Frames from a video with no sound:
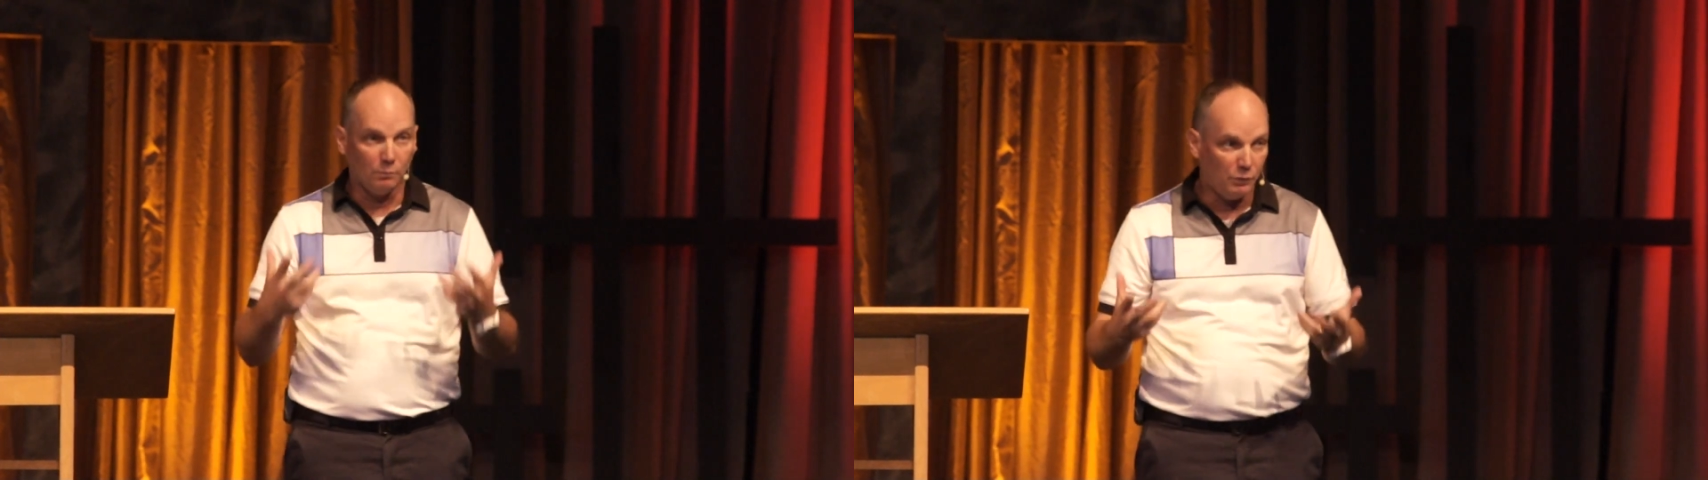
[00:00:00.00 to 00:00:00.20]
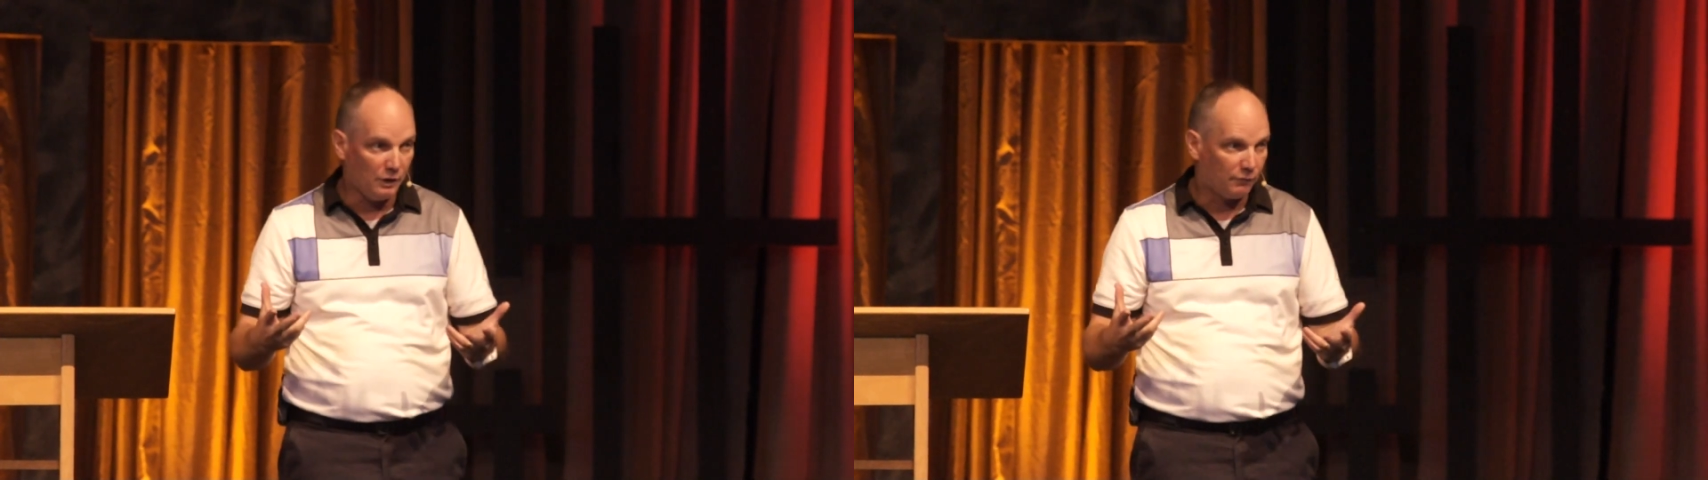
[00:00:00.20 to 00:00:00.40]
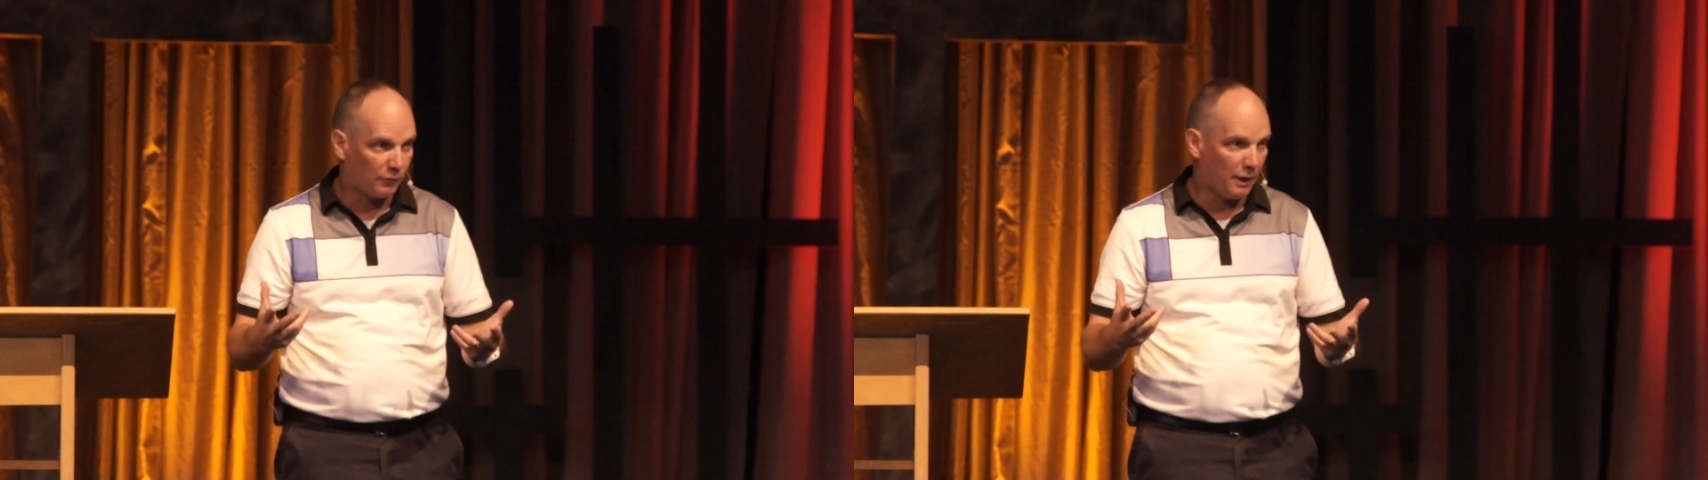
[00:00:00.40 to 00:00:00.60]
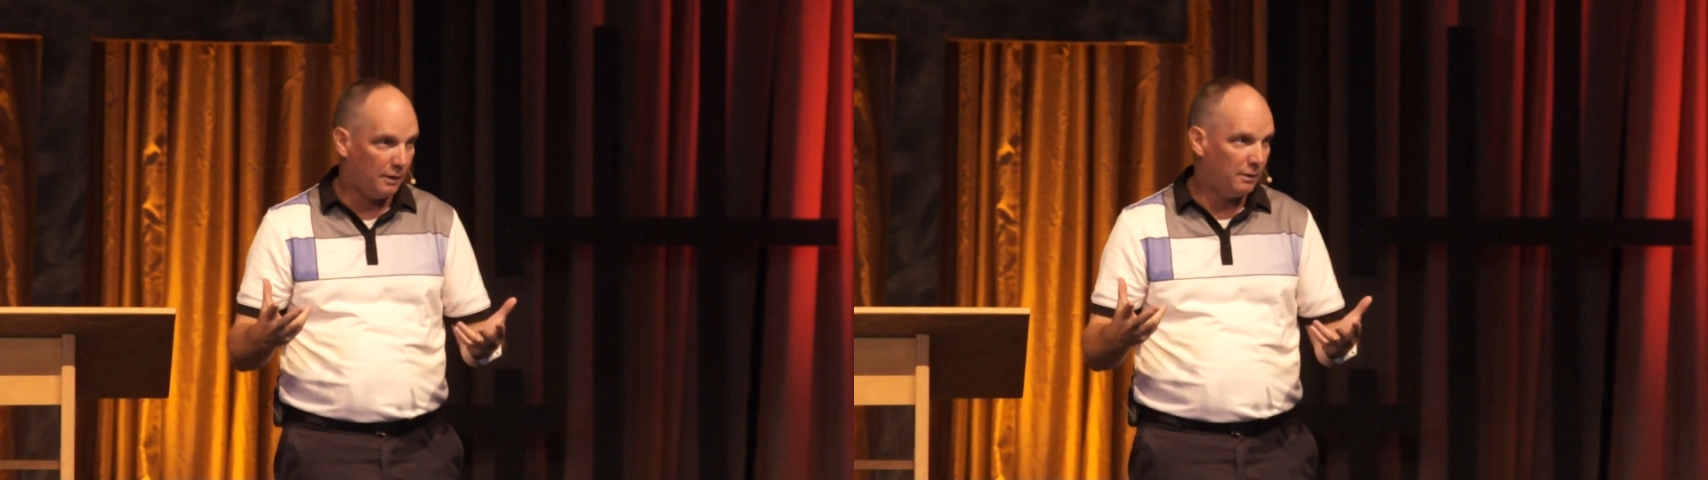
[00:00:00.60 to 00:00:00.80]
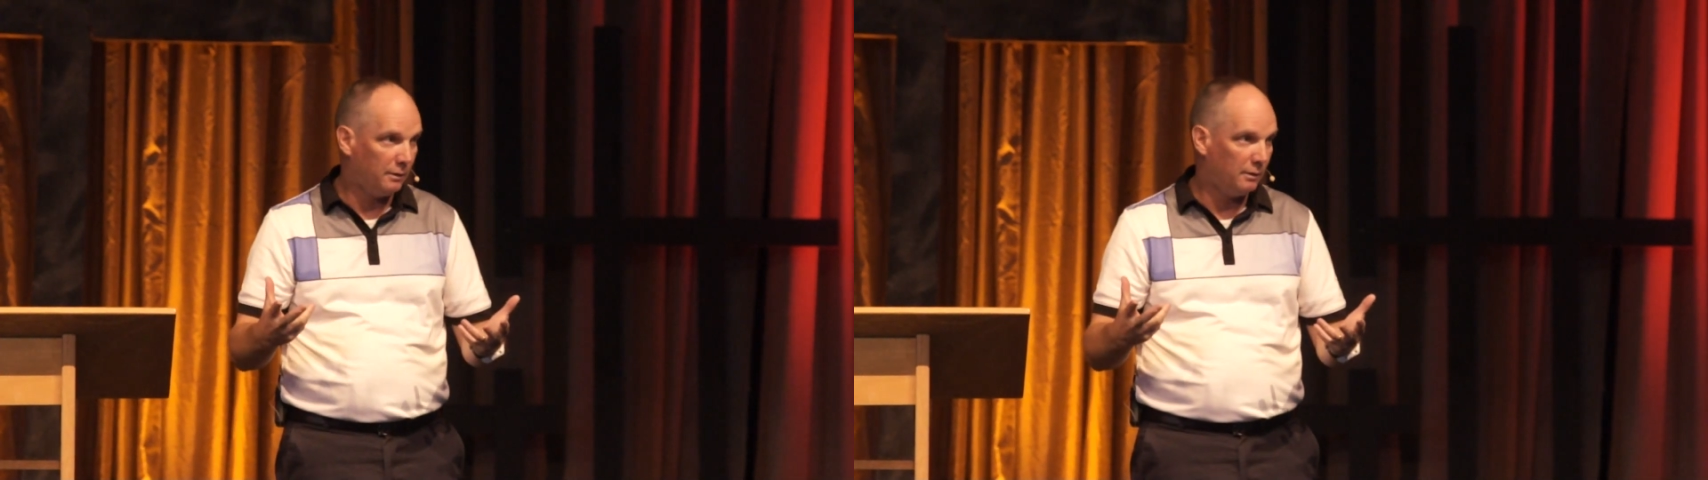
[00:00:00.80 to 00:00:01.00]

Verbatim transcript: be a friend.